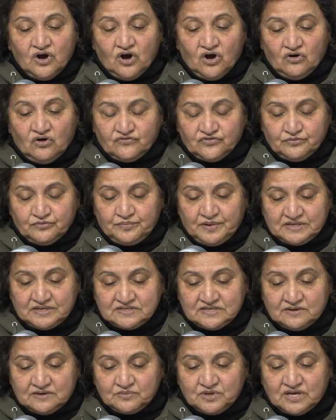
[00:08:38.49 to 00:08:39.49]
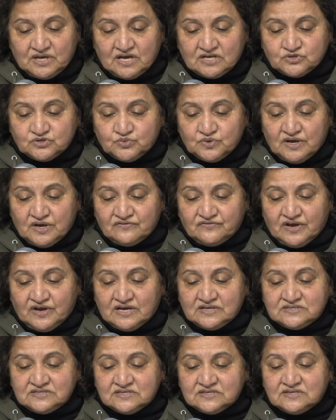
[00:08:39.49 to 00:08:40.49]
of the pandemic as we have
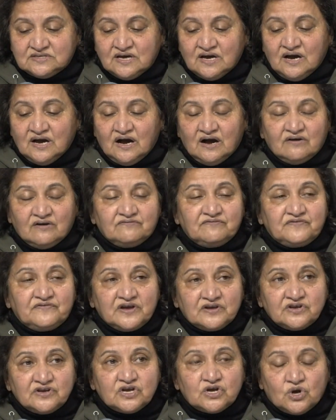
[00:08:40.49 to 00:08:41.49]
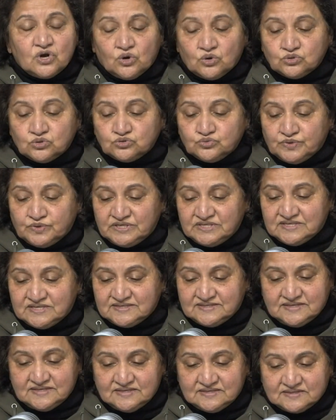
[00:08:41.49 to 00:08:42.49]
entered a very cold winter
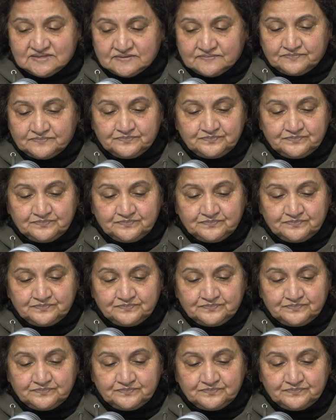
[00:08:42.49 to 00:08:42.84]
season.